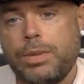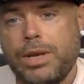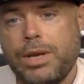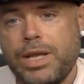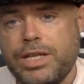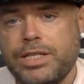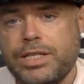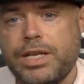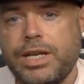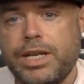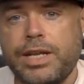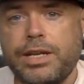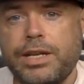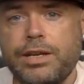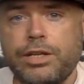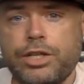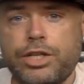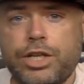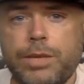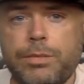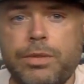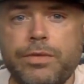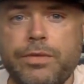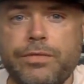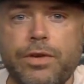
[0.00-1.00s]
Plays it into
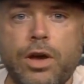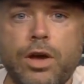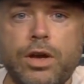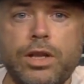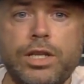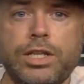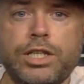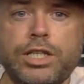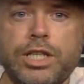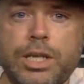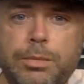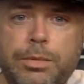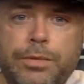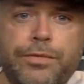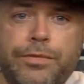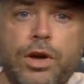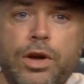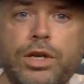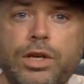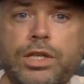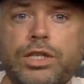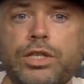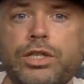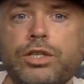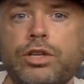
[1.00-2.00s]
Jamie Vardy. Jamie
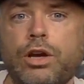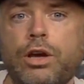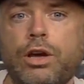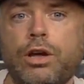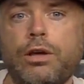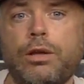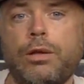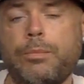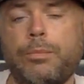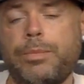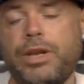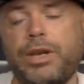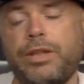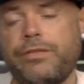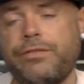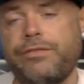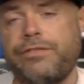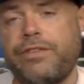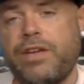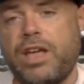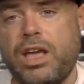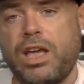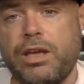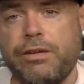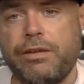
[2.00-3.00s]
Vardy's got a bit of
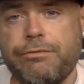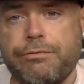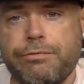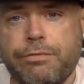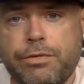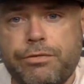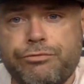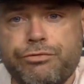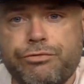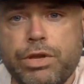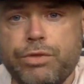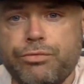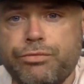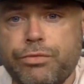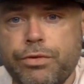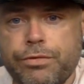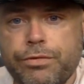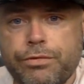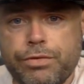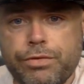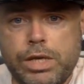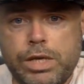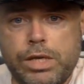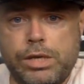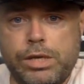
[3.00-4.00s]

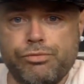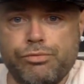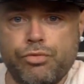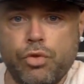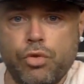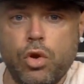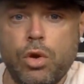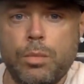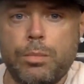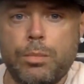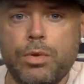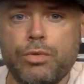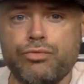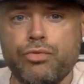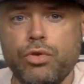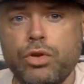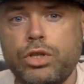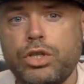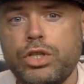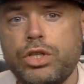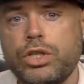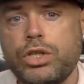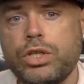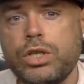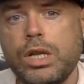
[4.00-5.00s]
free roam,
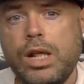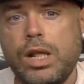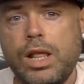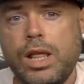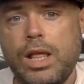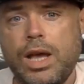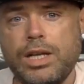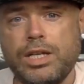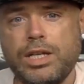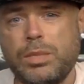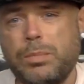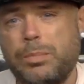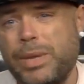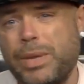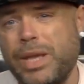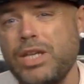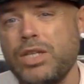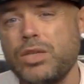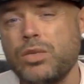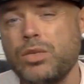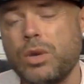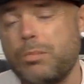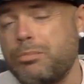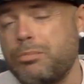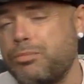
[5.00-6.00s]
runs, and just
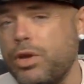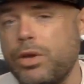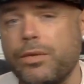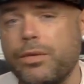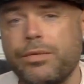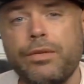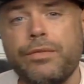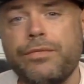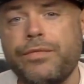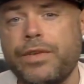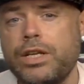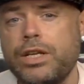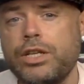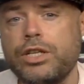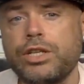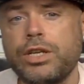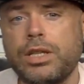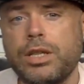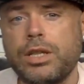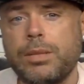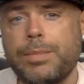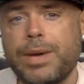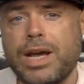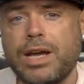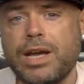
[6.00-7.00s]
pings one beautiful finish
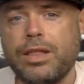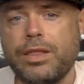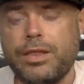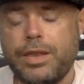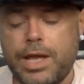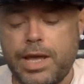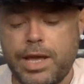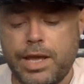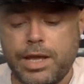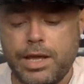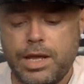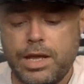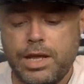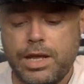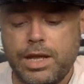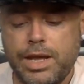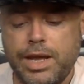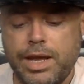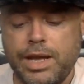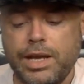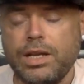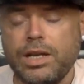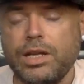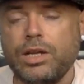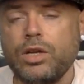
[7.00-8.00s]
at the back of the net.
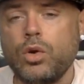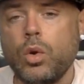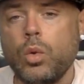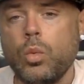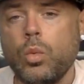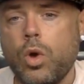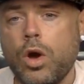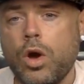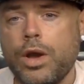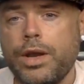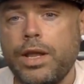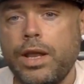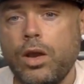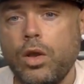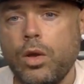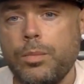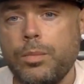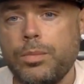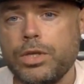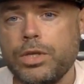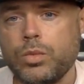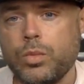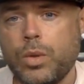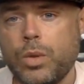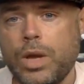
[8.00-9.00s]
England go 1-0
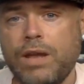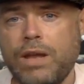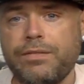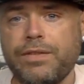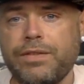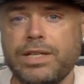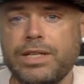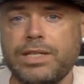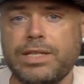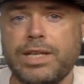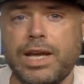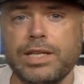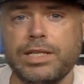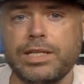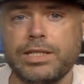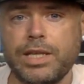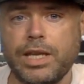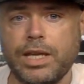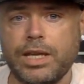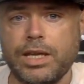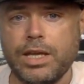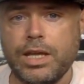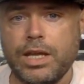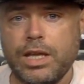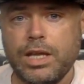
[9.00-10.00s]
up as well.
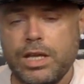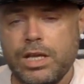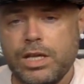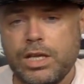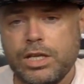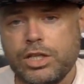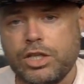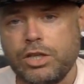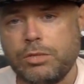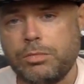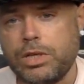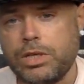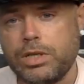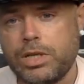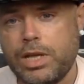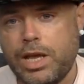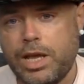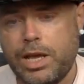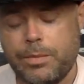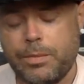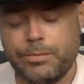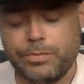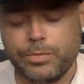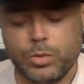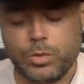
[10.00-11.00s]
Fantastic.
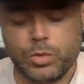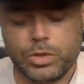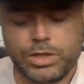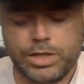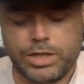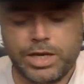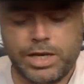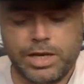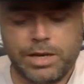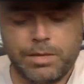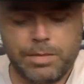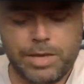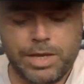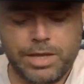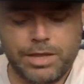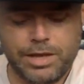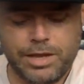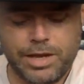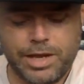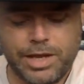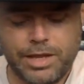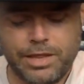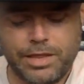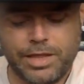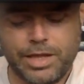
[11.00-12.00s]
Someone was saying to me
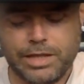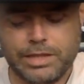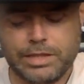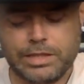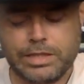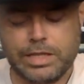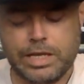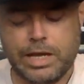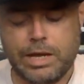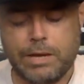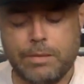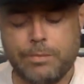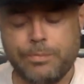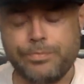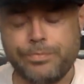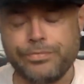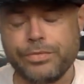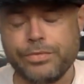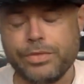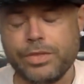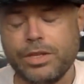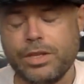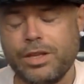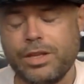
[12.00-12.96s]
tonight that